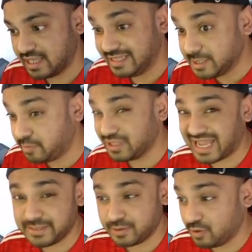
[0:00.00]
Liverpool
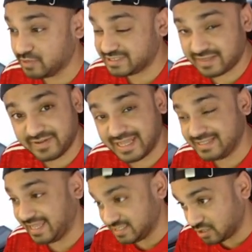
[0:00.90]
have almost seven,
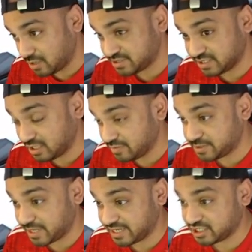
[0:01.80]
eight days off, so they'll be
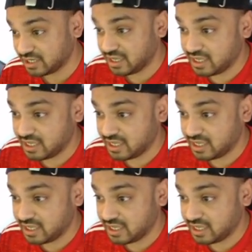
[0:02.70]
fresh.